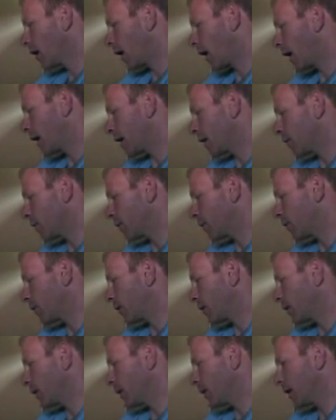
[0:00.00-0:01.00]
I can
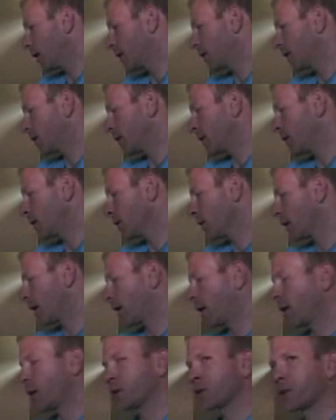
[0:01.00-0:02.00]
feel it in the needle, and I
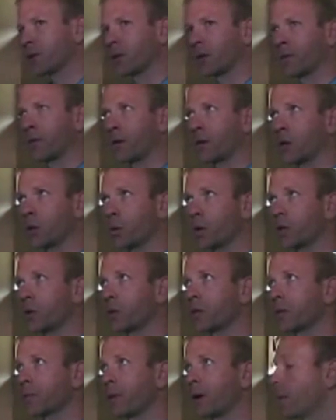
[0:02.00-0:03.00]
also look for a twitch
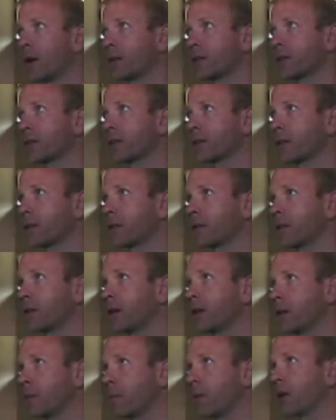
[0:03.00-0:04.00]
response
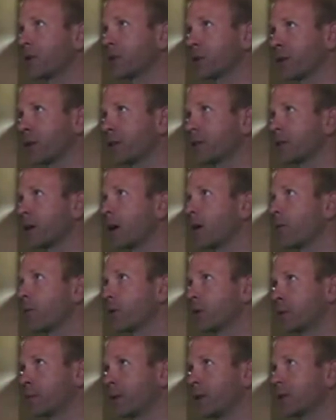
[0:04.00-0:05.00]
in the muscle itself,
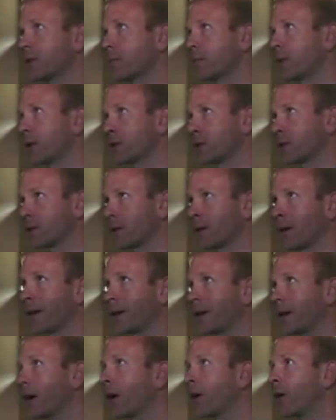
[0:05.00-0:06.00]
which means the muscle's
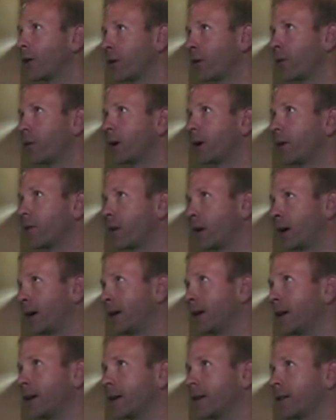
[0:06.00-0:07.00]
letting go whenever I
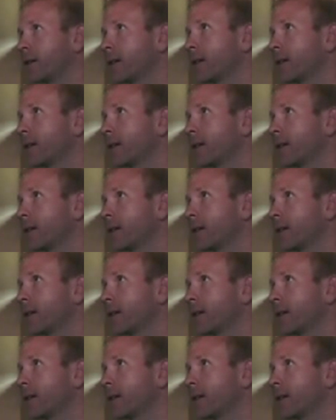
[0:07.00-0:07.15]
hit it.